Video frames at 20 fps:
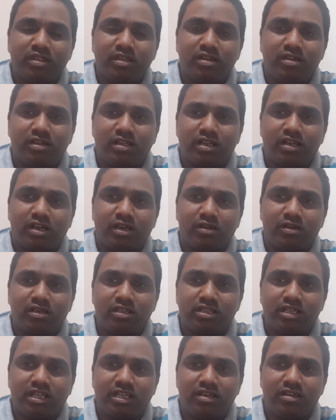Okay, not only
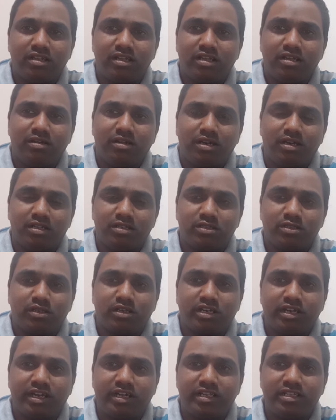there, are also
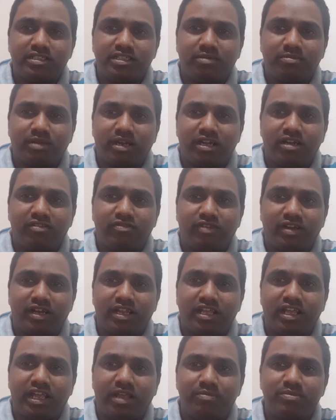creating some kind of funny
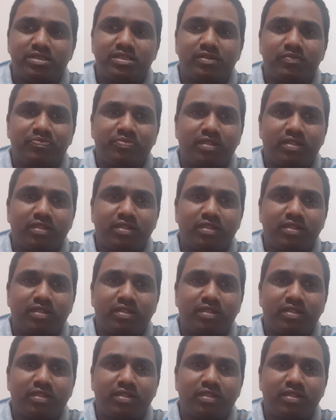games.